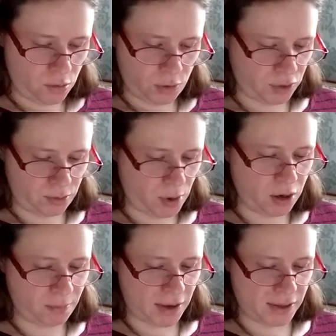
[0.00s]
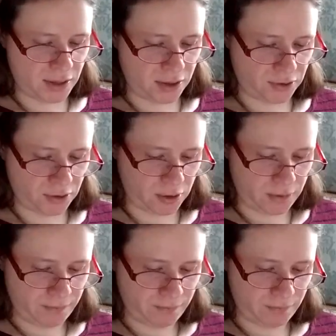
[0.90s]
"What's wrong, my dear sir?"
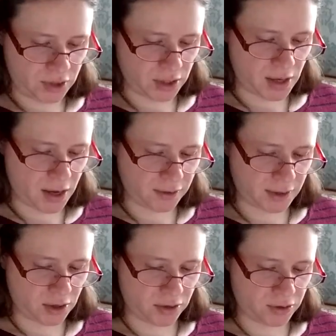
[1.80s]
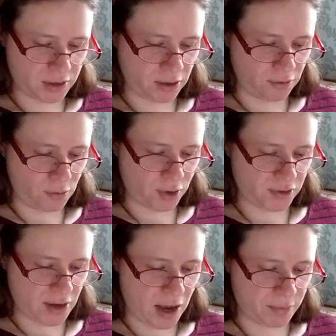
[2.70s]
she had asked curiously, her
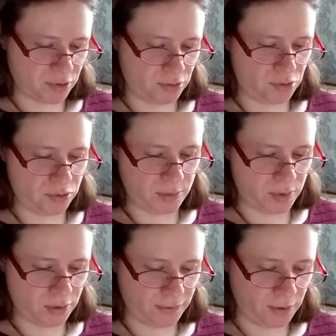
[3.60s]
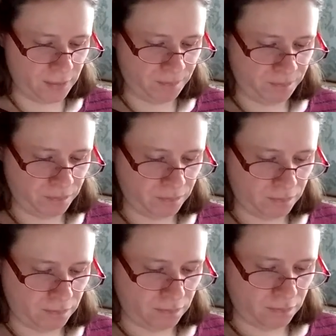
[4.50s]
voice absolutely beautiful.
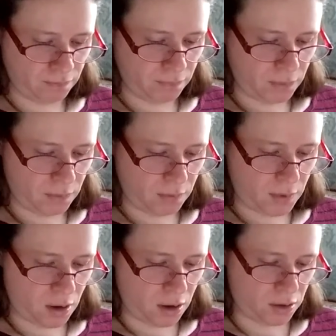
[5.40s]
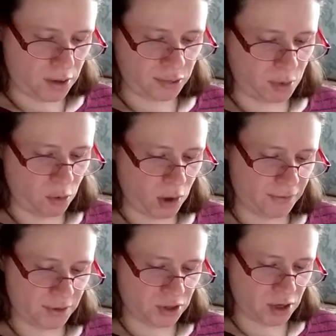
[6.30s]
"I lost my
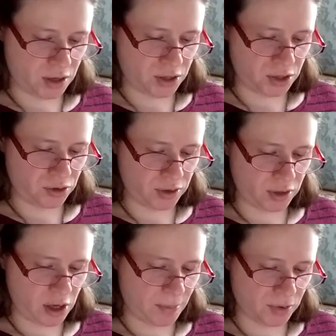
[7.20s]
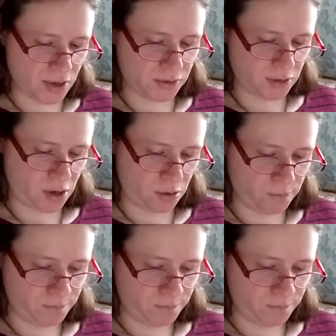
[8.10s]
wife and children a couple days ago."